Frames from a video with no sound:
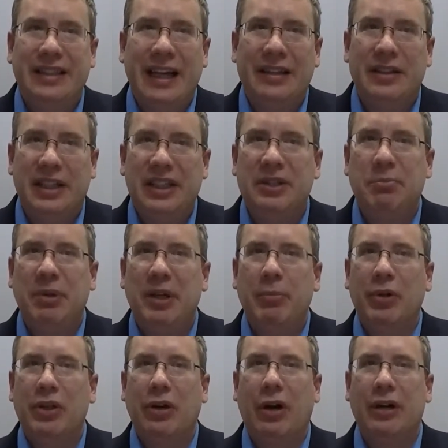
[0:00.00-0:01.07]
that these
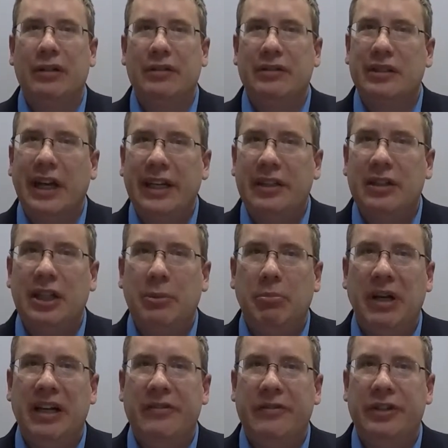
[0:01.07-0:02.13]
people are likely
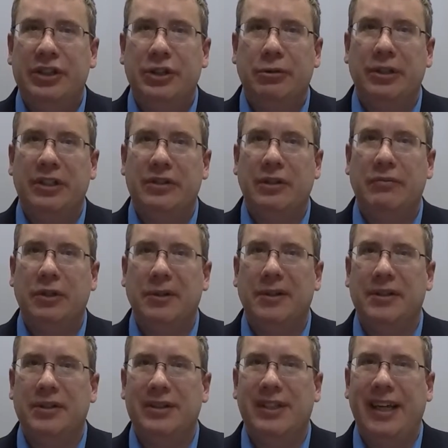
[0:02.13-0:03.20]
beneficiaries of your
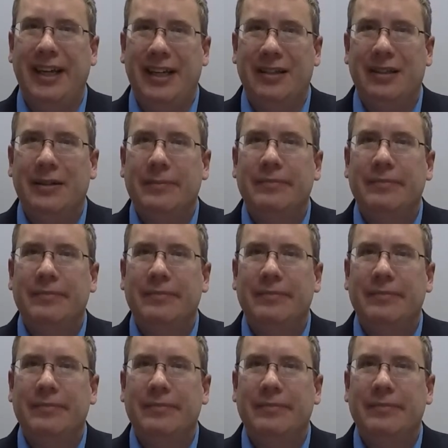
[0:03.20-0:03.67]
estate.